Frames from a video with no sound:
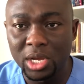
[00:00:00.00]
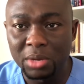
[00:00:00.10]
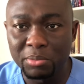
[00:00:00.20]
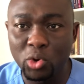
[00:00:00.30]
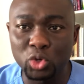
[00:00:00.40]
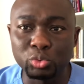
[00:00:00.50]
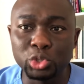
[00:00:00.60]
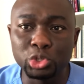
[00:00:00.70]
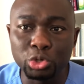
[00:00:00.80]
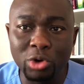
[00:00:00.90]
because we
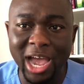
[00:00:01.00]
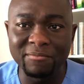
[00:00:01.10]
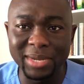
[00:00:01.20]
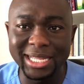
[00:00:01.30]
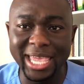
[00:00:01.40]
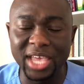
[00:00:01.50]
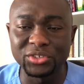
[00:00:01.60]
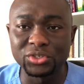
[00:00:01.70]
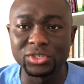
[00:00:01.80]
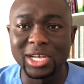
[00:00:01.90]
do have
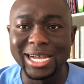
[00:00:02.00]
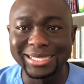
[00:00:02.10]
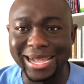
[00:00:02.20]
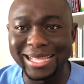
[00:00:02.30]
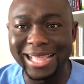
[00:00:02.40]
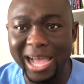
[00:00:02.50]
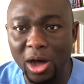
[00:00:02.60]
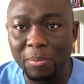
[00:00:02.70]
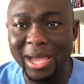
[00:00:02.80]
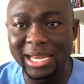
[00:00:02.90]
medications that can
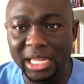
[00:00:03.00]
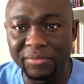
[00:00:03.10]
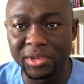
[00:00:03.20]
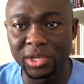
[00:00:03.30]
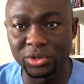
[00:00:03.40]
help alleviate your